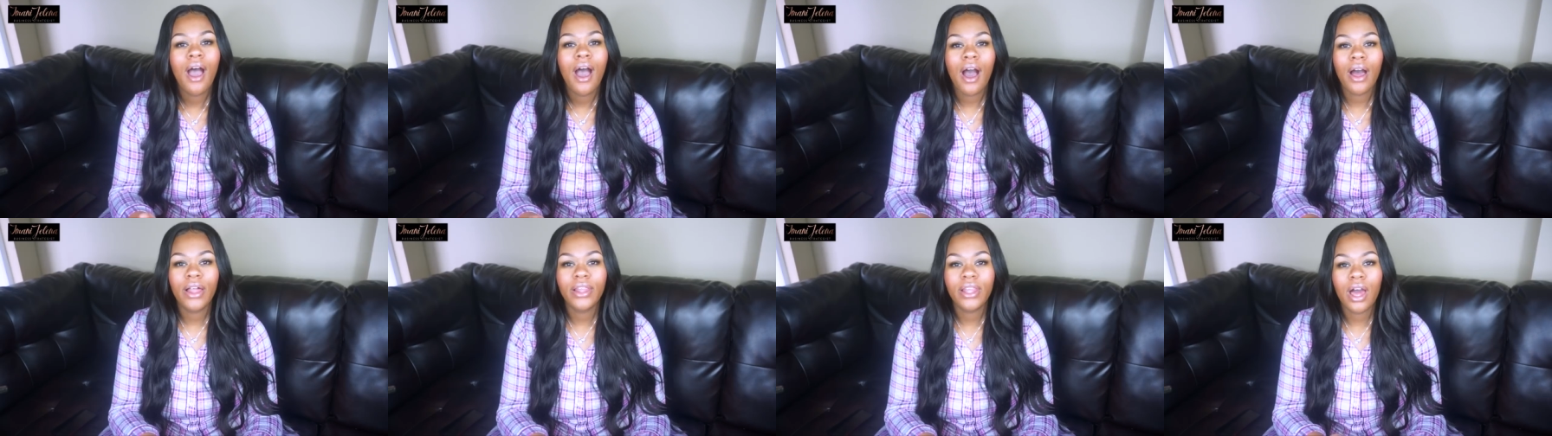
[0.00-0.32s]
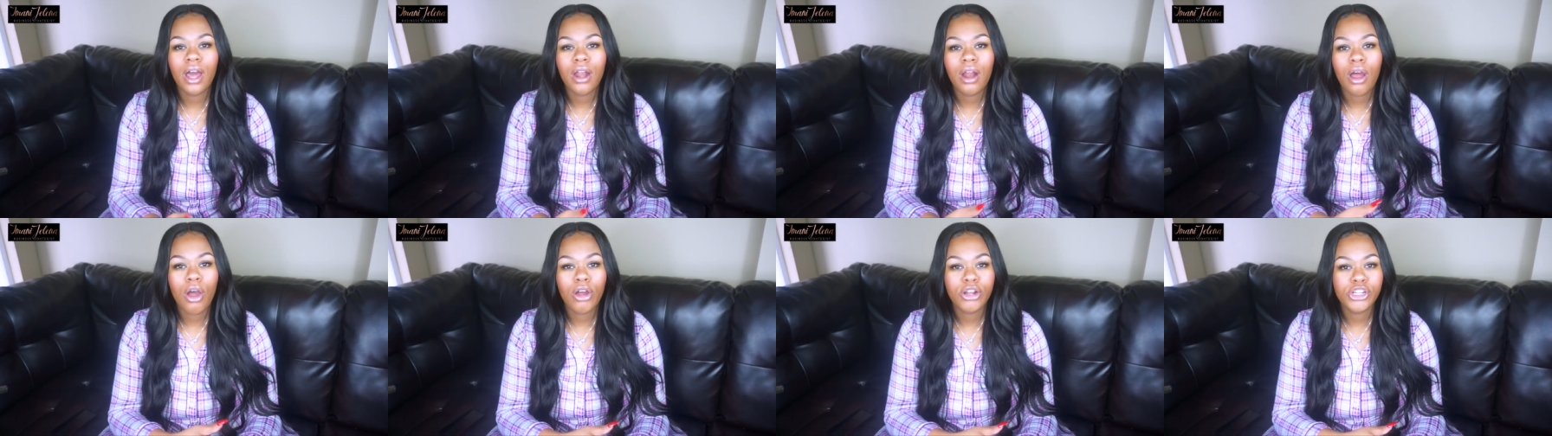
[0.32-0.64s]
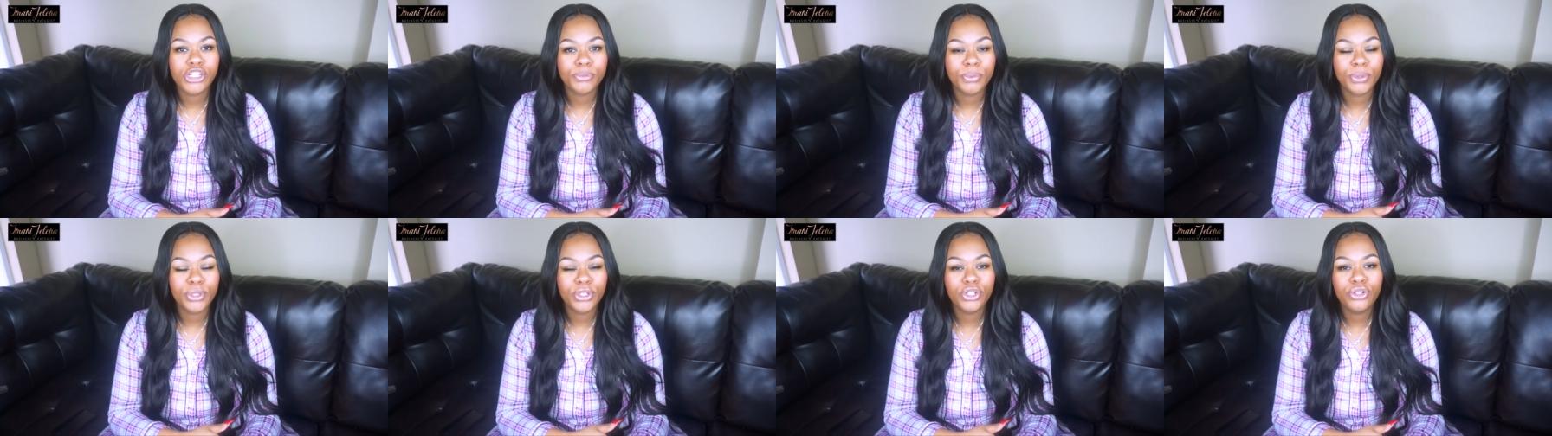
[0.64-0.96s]
a lot of
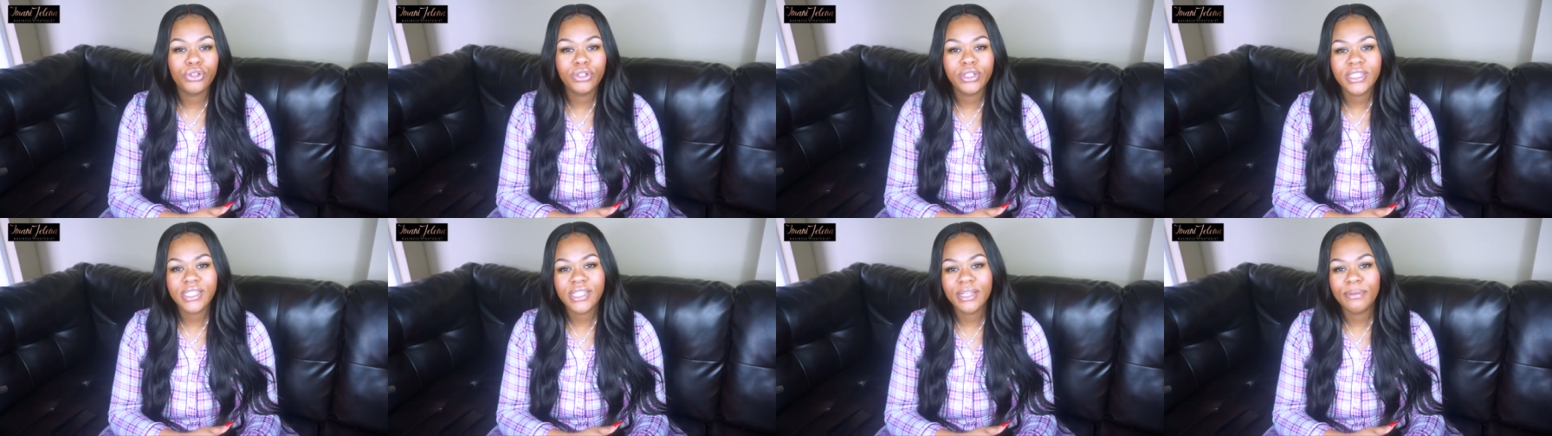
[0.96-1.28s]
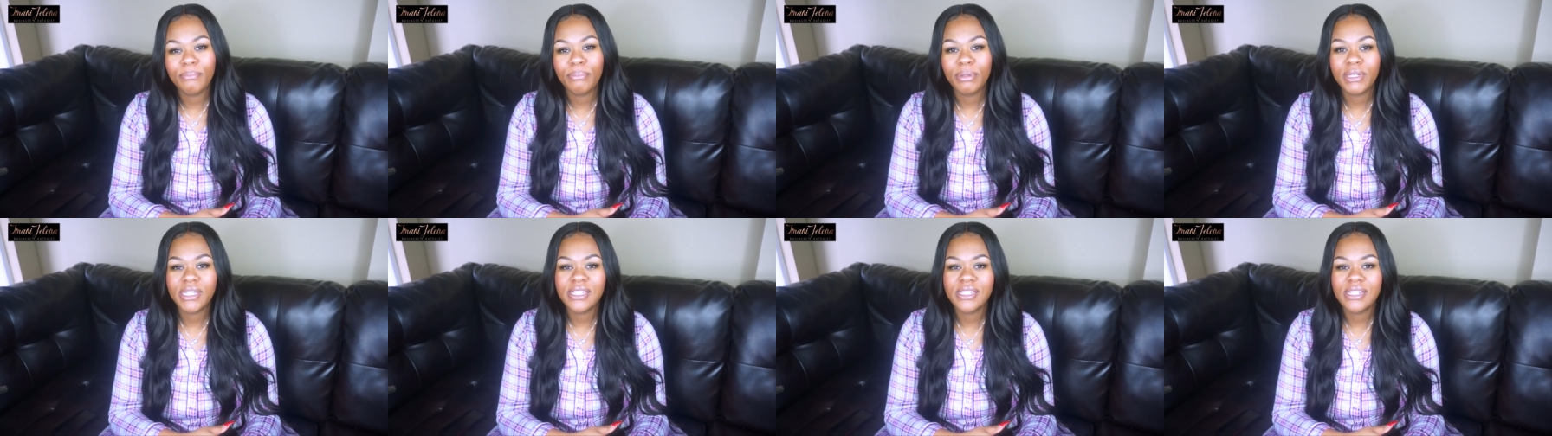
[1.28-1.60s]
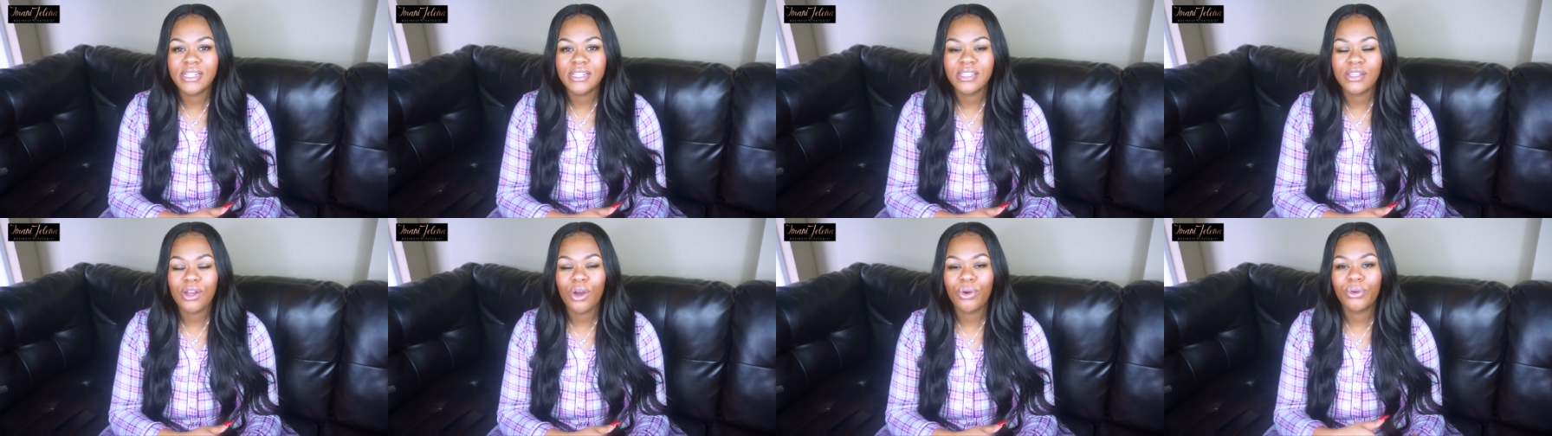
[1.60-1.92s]
entrepreneurs and
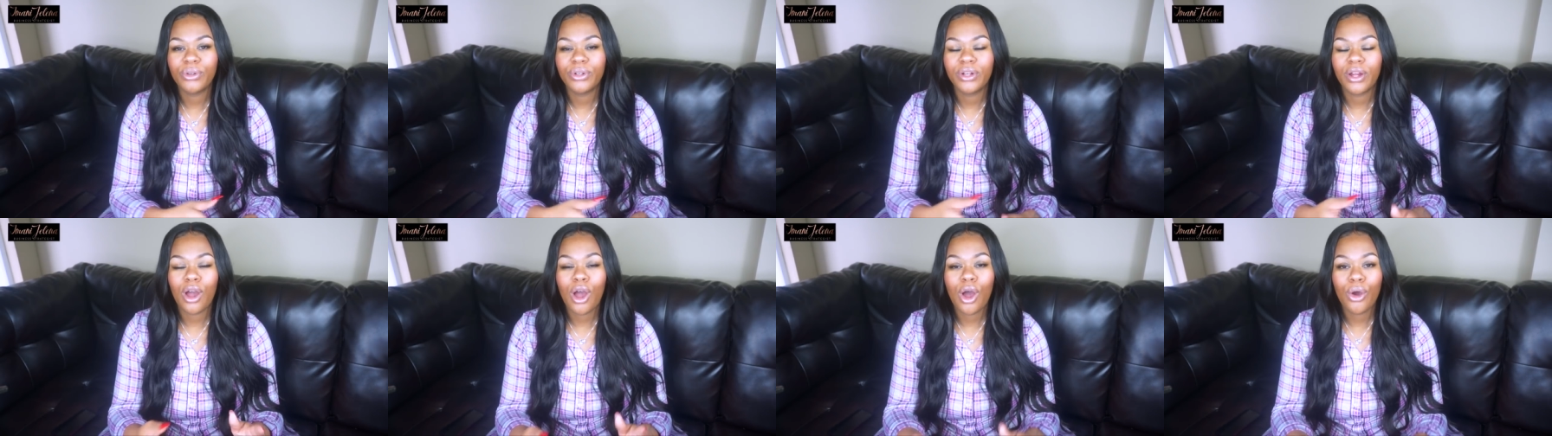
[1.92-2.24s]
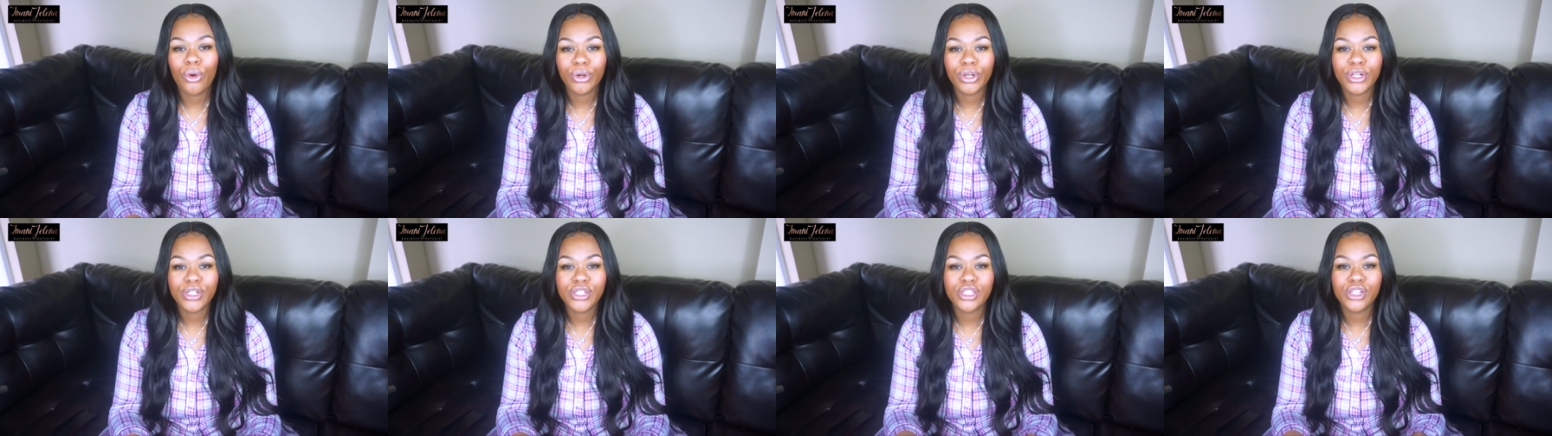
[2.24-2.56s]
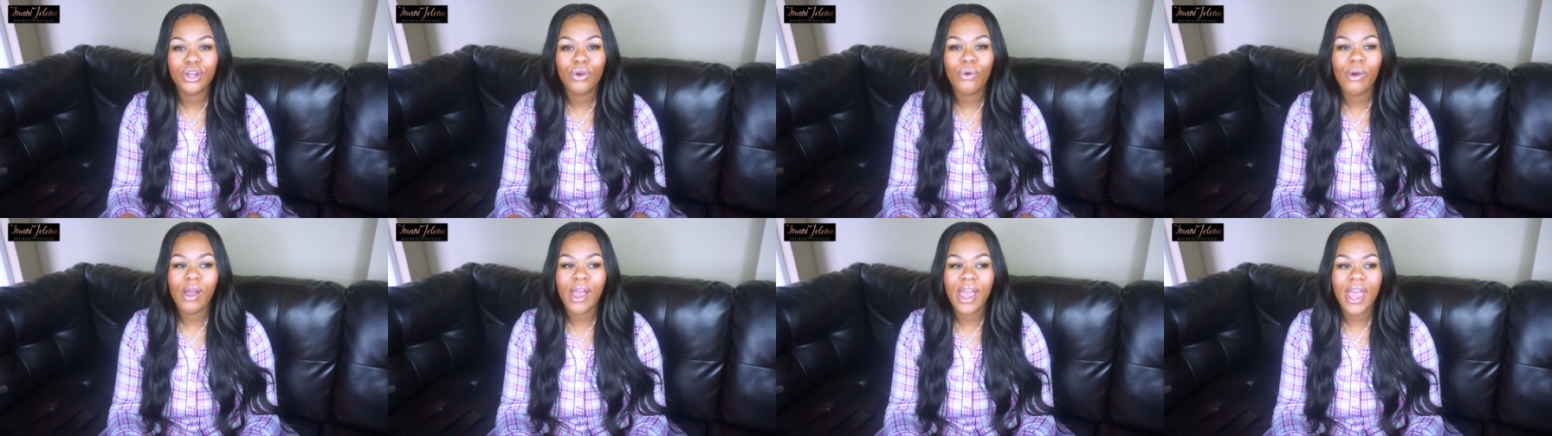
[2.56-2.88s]
business own owners
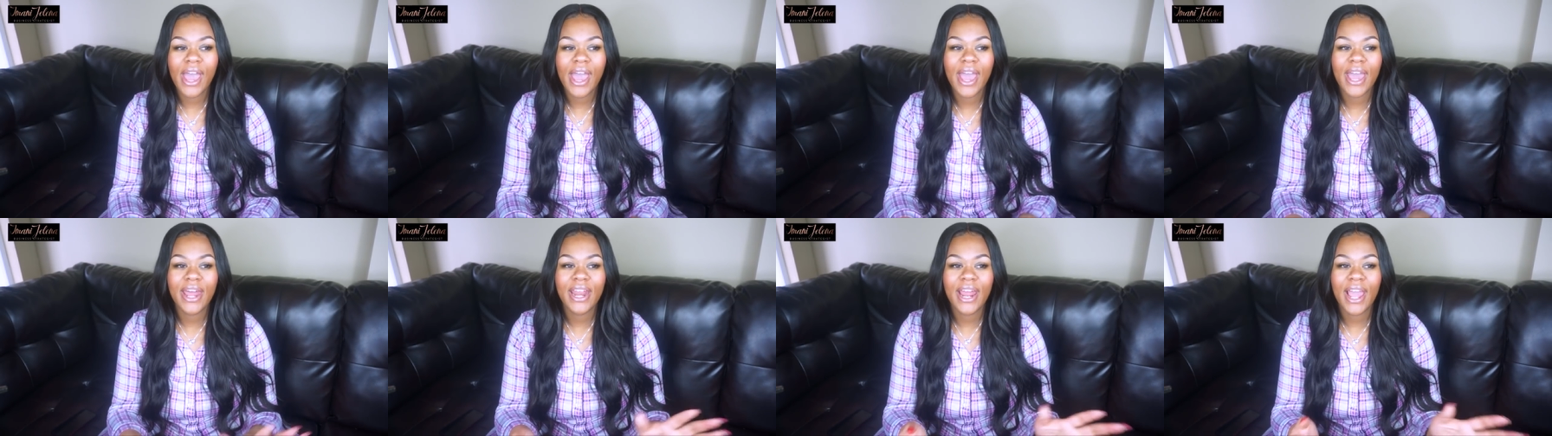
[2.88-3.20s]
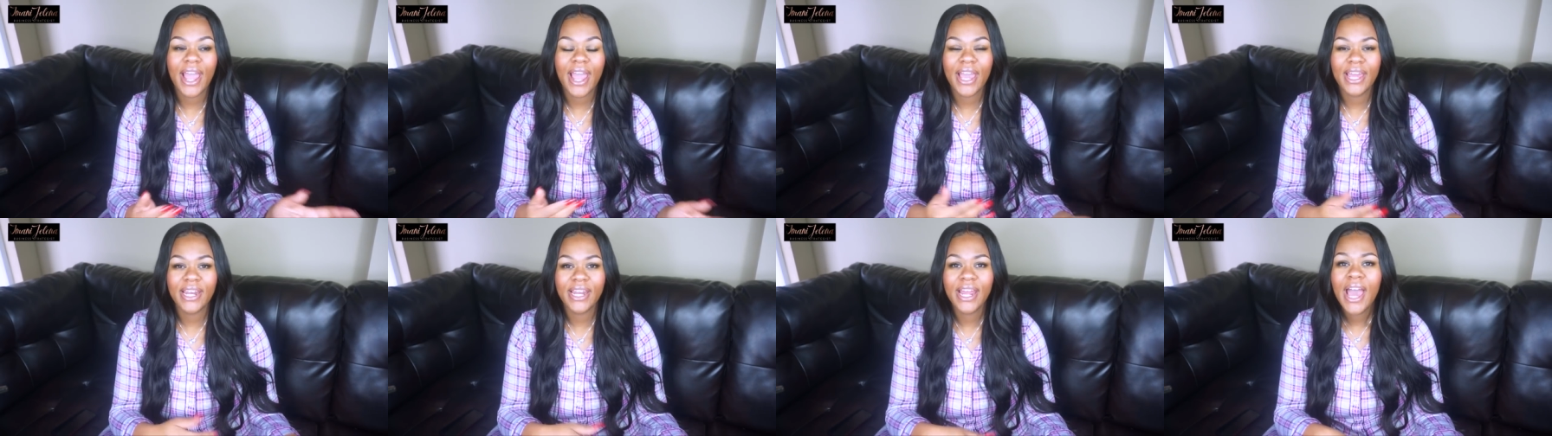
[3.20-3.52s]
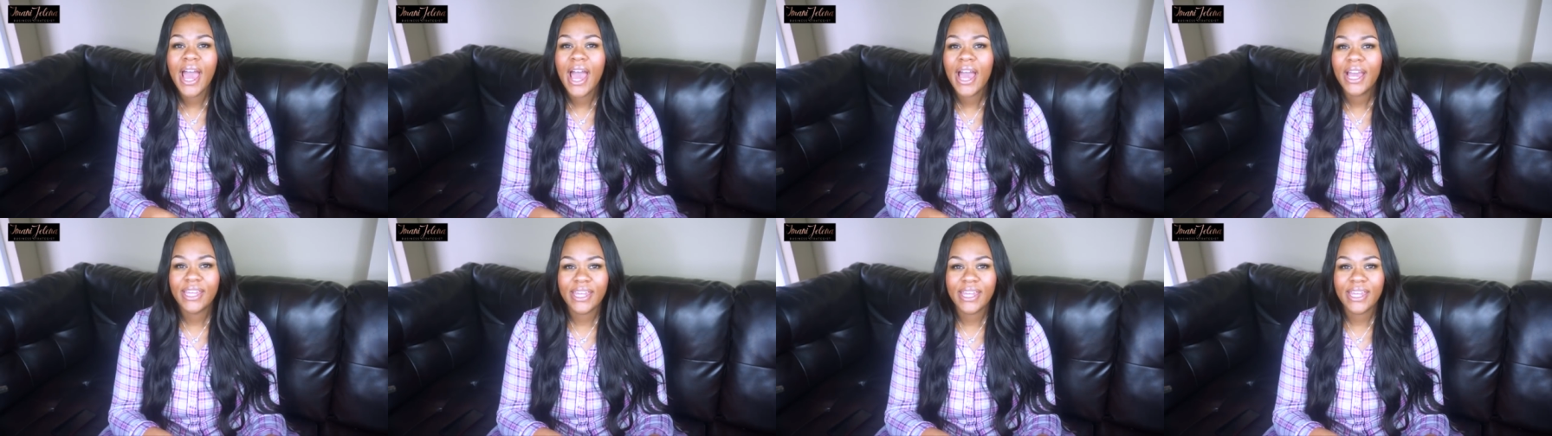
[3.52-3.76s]
go ahead and